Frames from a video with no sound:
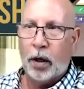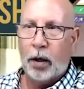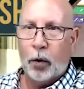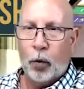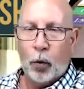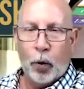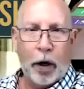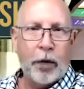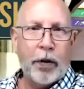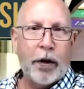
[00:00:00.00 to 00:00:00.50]

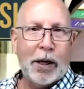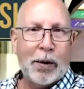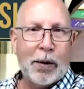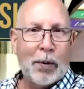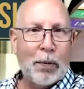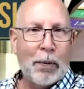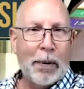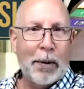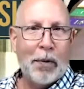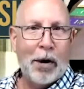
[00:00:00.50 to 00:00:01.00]
when I think about
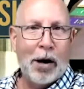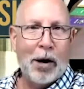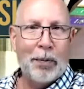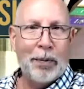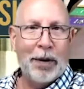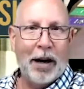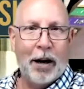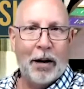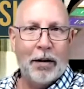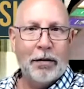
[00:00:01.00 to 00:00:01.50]
my mom
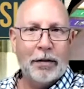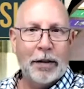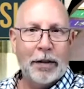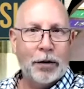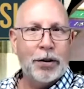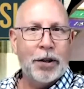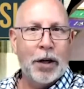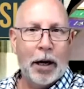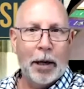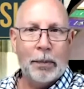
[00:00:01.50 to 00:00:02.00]
now, there are
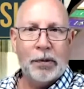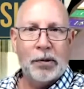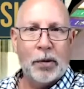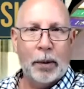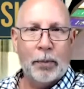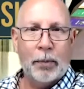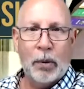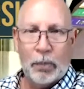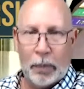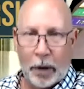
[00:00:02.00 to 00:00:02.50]
times, I
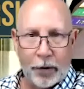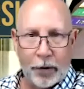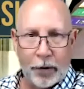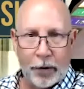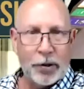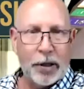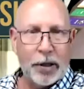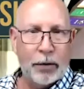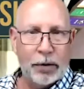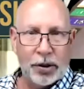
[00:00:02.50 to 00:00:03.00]
mean, Mother's
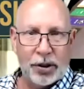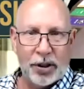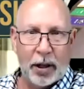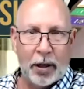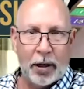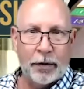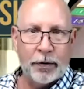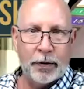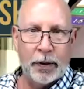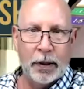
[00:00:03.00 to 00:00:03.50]
Day was
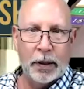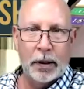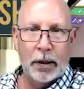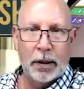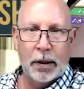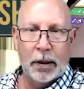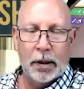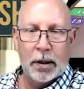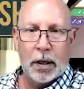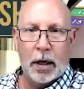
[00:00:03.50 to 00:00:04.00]
tough.
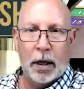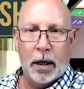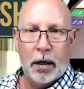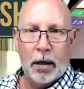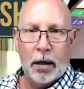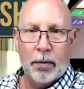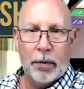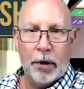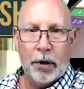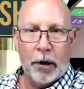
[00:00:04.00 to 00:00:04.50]

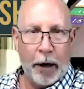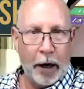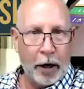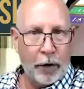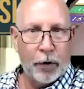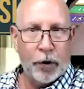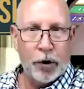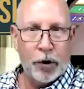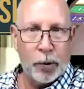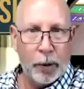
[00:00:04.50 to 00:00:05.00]
Um, their
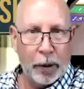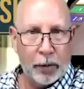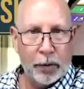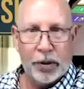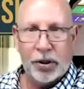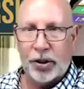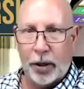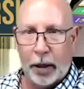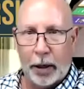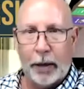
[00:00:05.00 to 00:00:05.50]
anniversary was
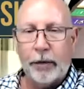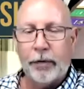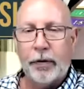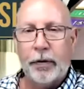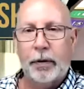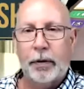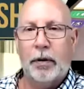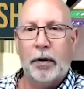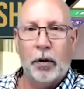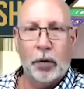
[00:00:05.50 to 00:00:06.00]
tough,
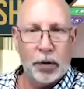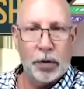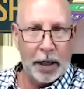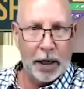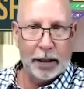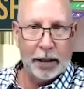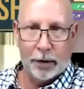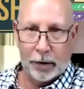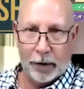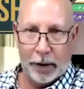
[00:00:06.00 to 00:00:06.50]
those
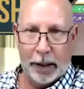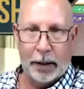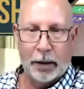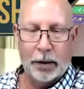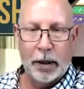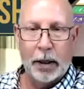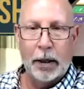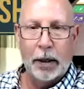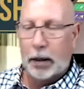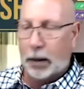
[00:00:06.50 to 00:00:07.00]
kinds of things.
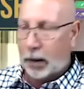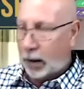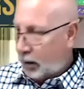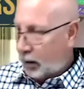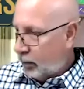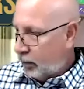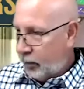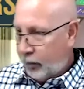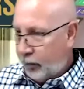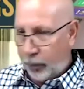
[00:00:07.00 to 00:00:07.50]

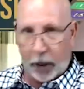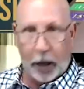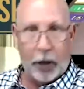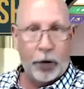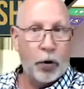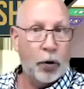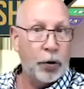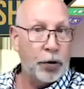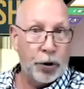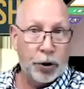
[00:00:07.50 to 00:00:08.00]
And
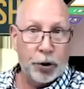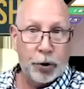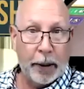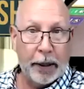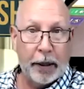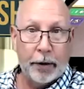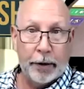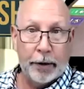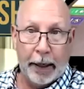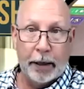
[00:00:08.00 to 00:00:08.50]
those are trigger
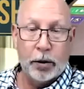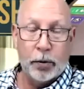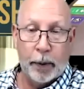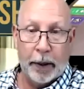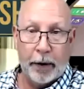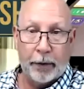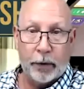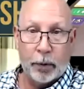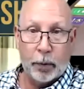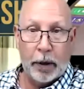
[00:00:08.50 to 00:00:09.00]
days. We
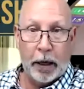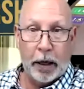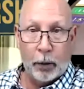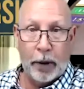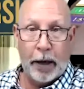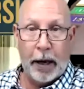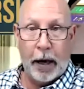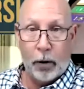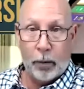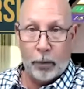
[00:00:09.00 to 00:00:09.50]
have to, and we
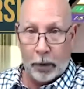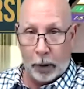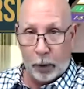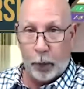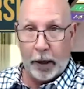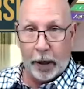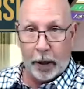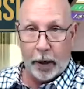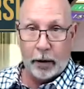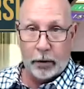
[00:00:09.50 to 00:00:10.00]
help,
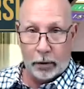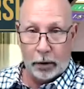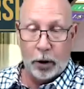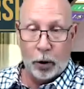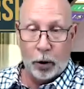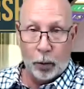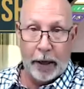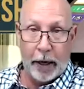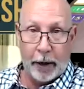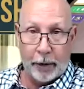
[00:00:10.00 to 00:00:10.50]
we, you know,
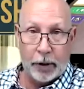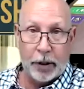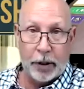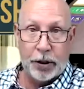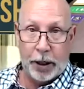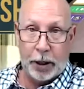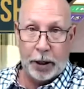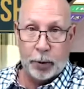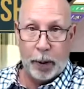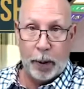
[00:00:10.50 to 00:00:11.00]
we have to
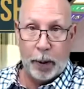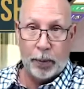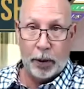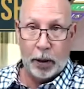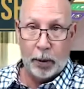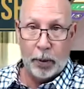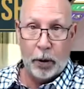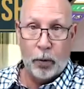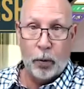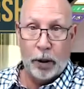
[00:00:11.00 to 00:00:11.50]
teach people
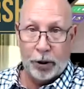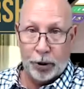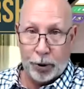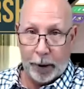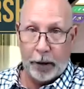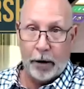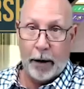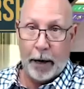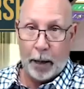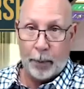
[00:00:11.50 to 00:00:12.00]
about what
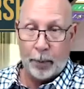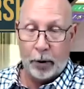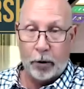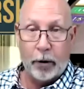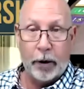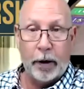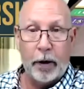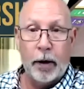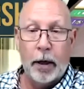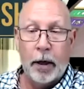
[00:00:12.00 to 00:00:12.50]
trigger happened.
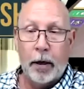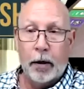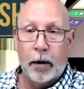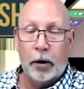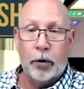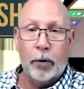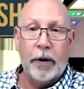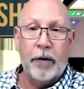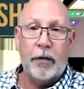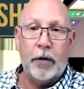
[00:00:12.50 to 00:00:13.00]
Grief,
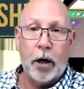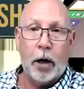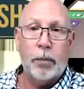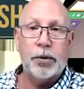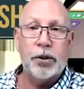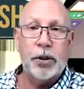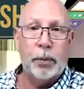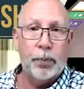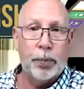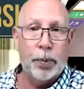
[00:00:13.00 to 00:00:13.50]
grief comes
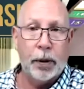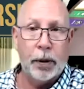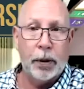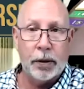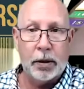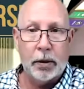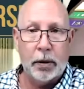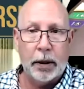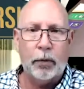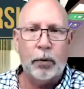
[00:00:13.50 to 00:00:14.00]
in
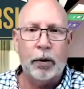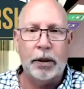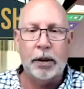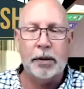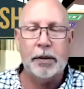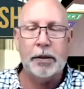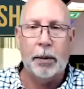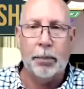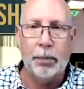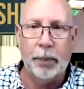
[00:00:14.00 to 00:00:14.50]
bursts. Like, what does
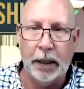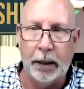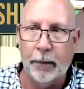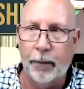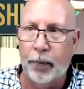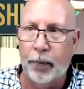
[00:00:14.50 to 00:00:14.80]
that mean?